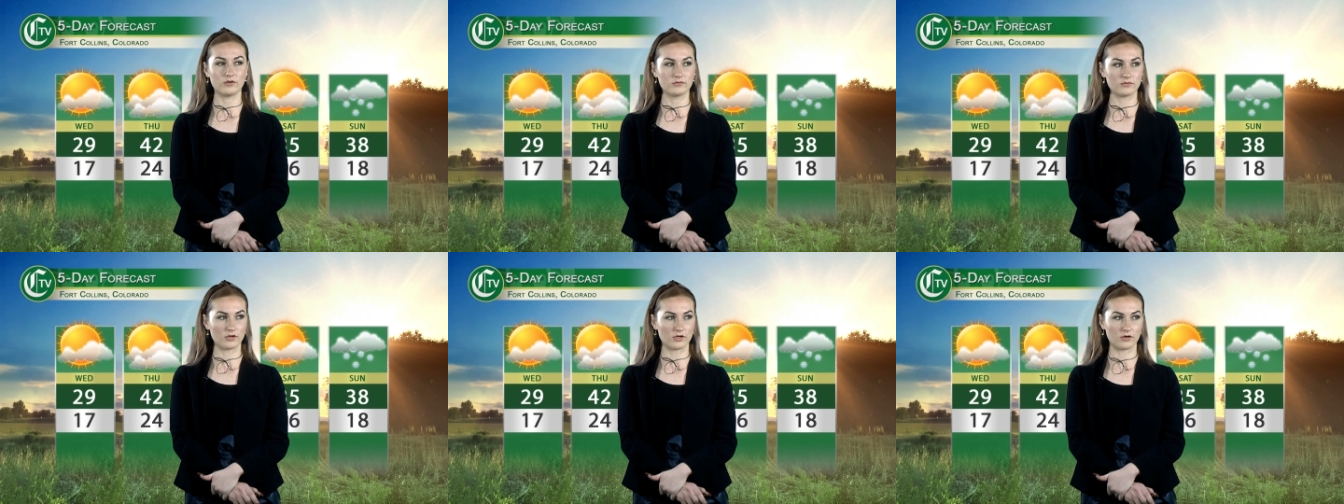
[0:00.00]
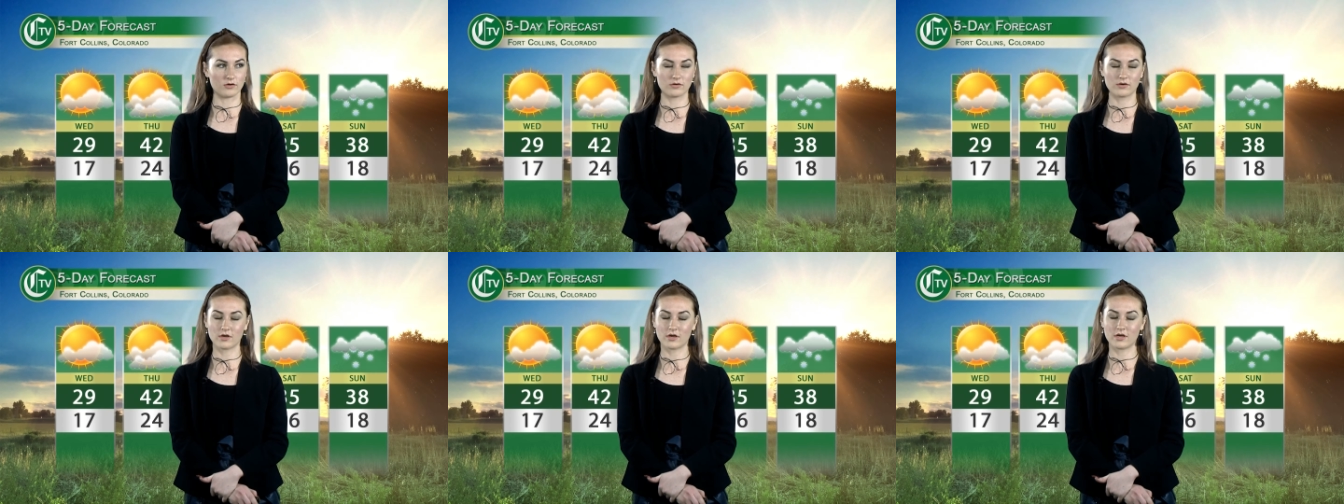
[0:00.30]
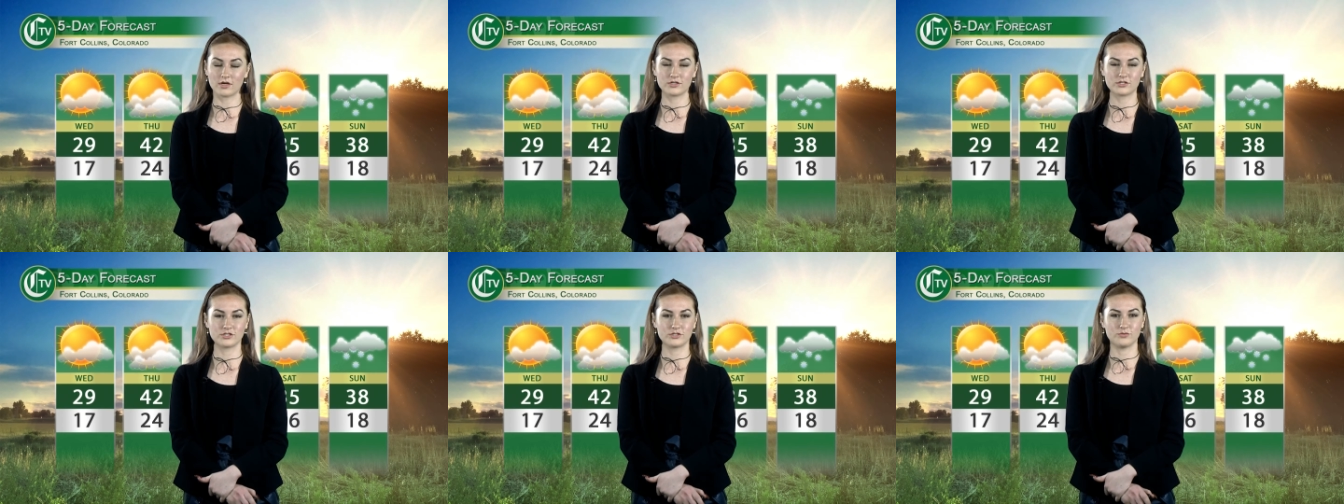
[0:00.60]
oh gosh,
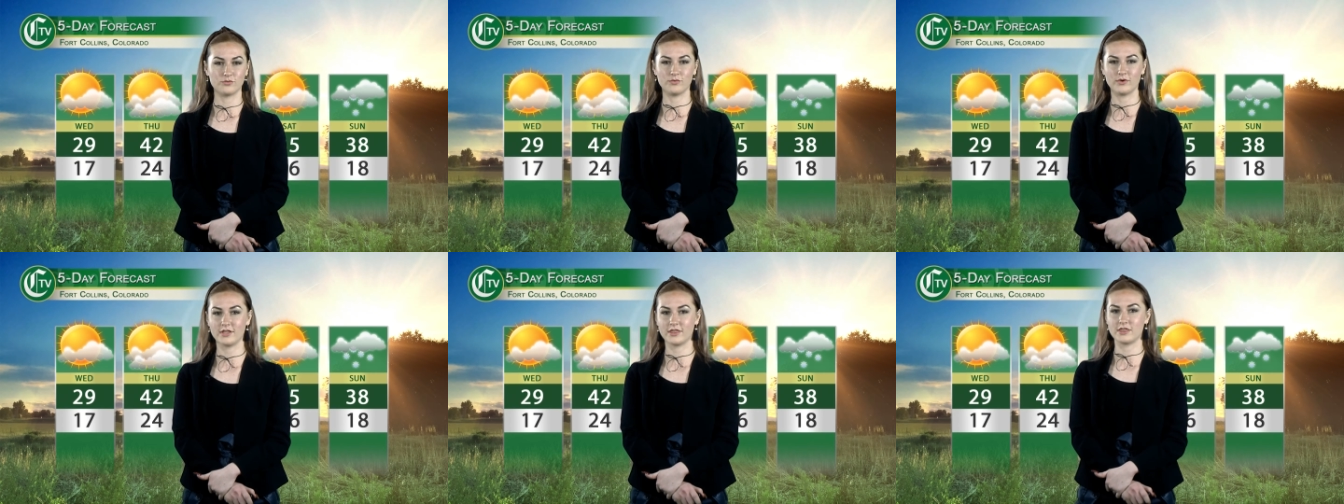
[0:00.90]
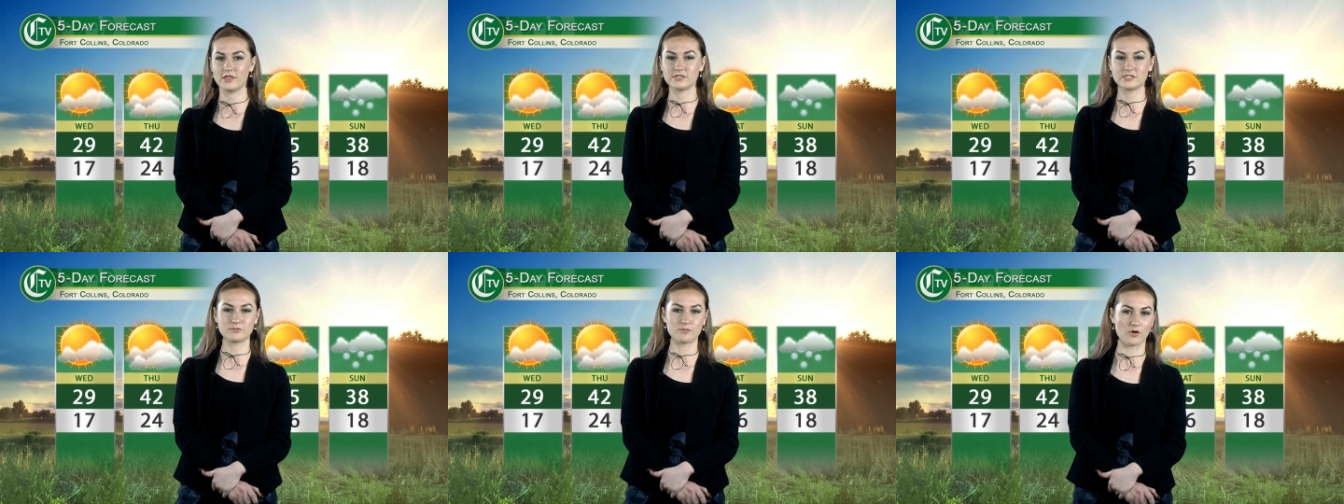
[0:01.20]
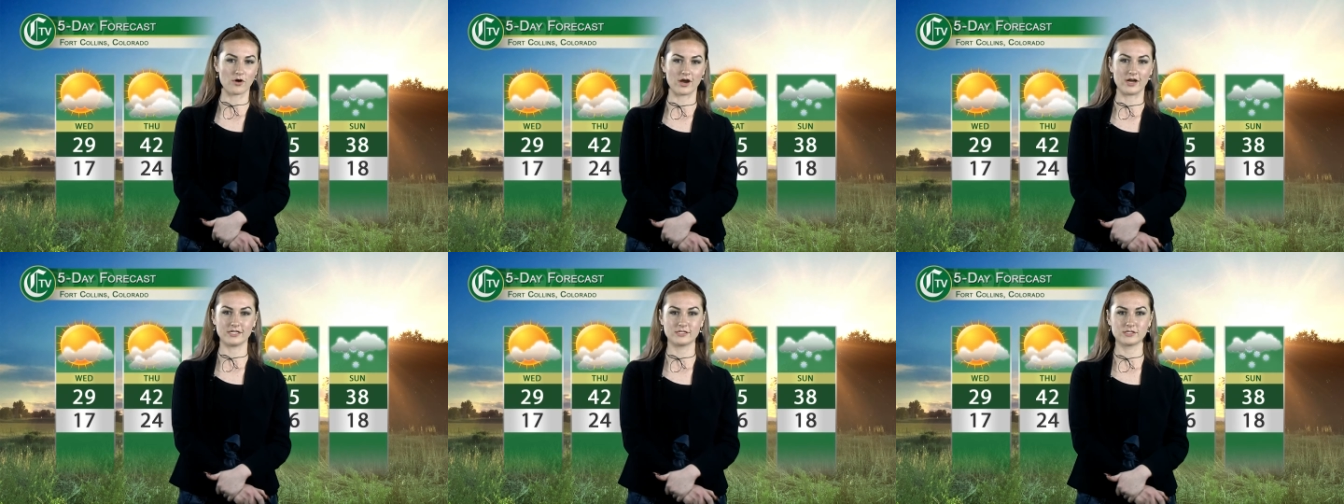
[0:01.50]
with the
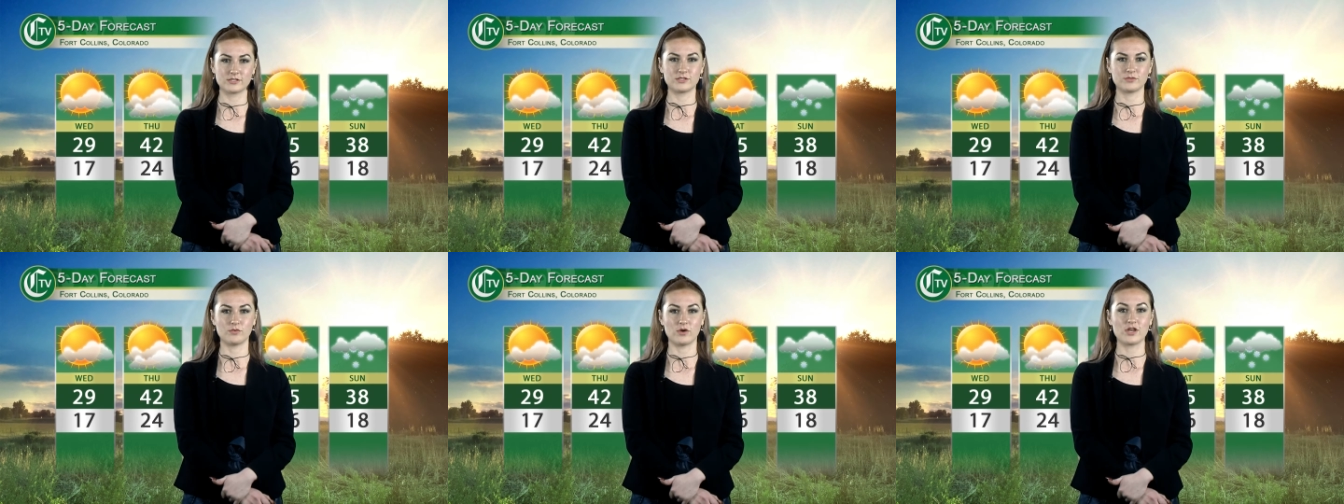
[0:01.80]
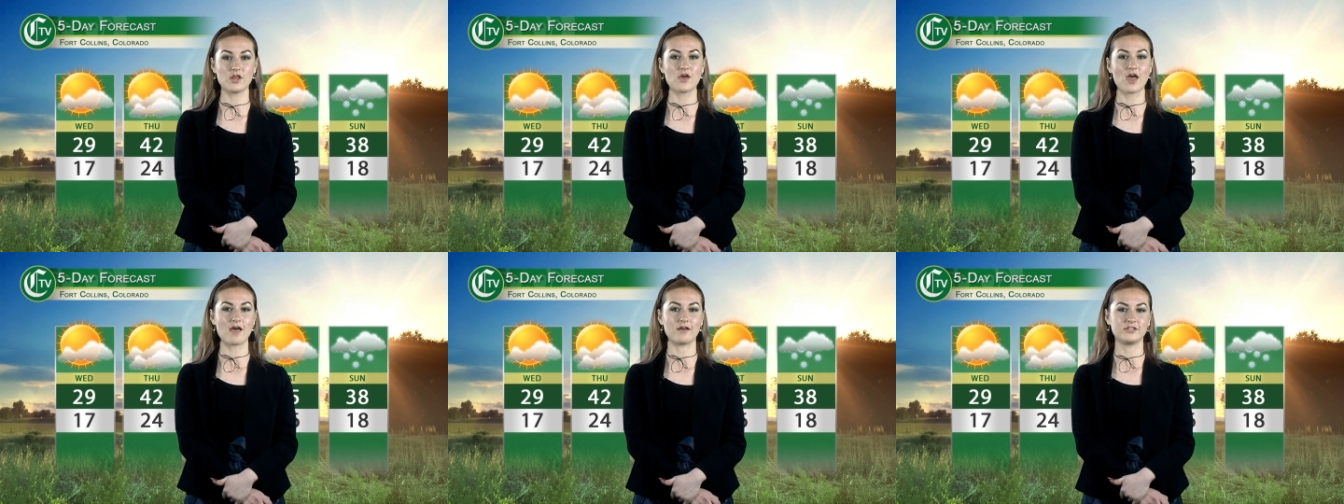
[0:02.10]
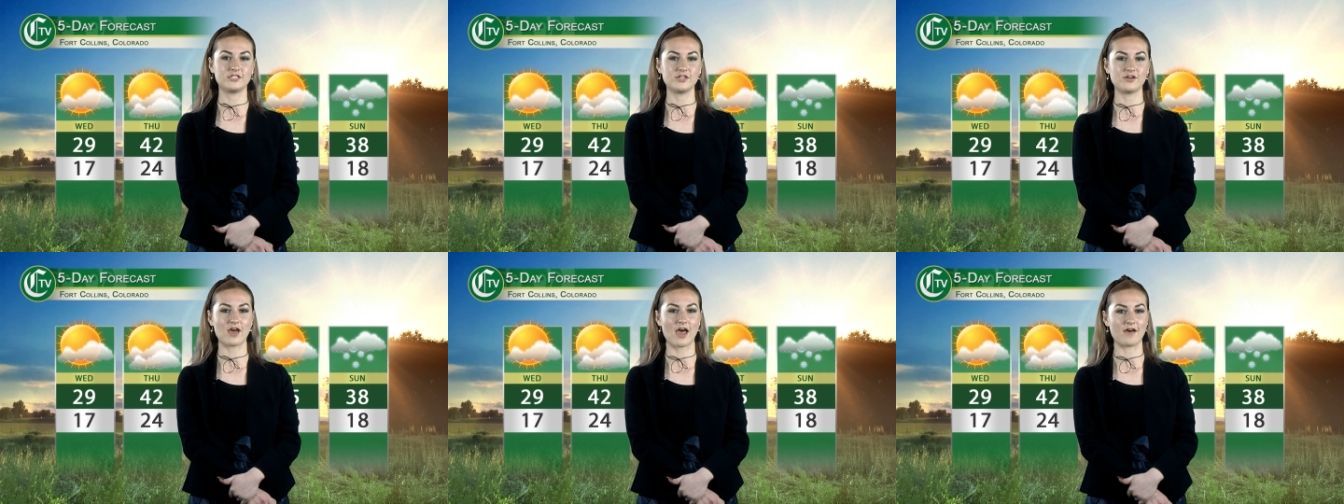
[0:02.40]
sports. What do you ha-
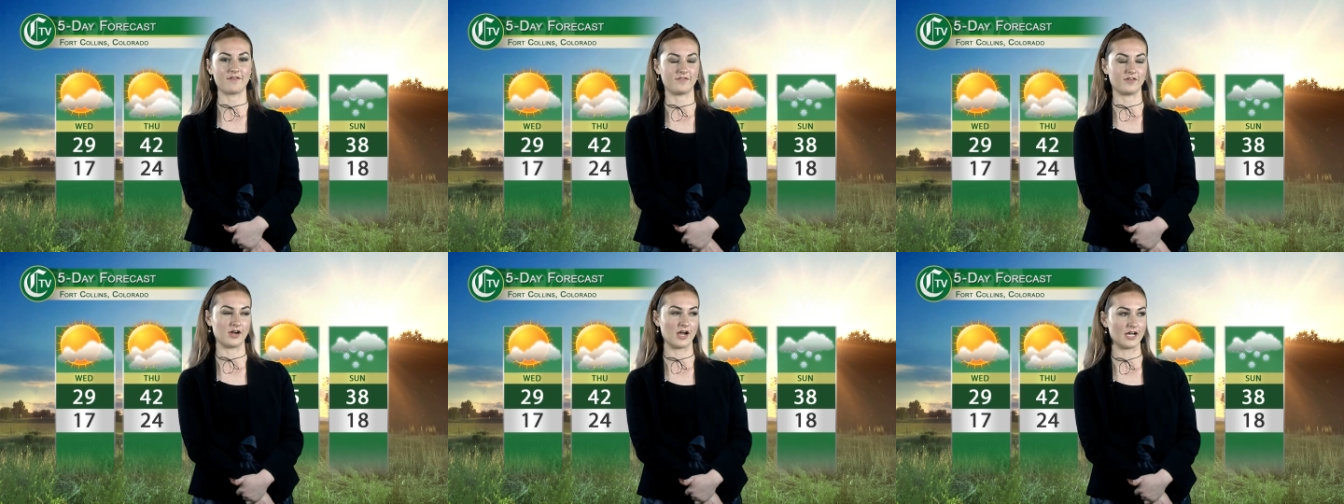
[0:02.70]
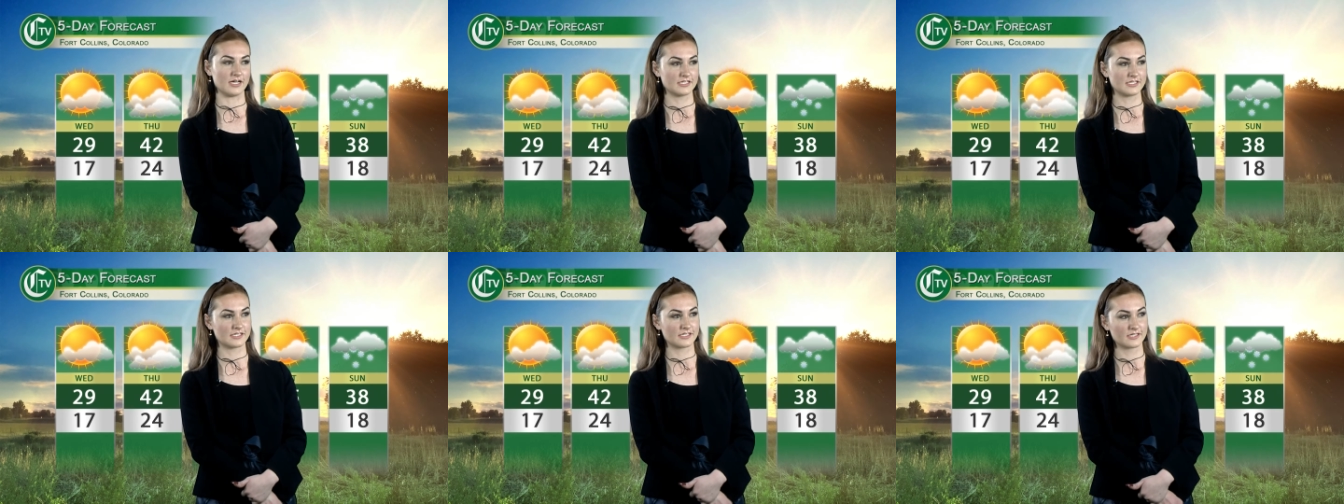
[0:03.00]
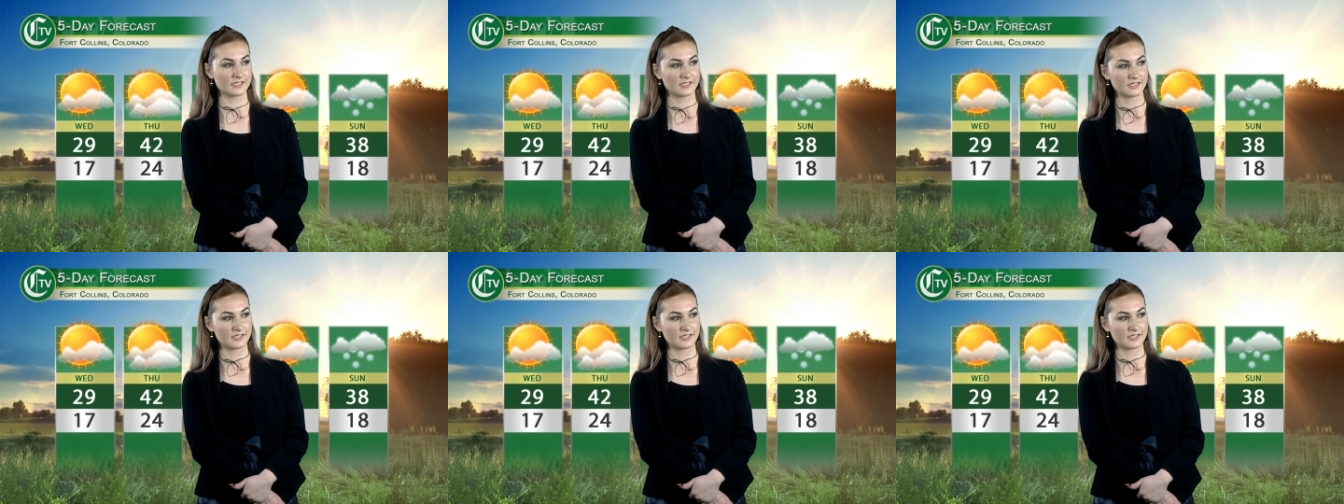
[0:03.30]
two have for us?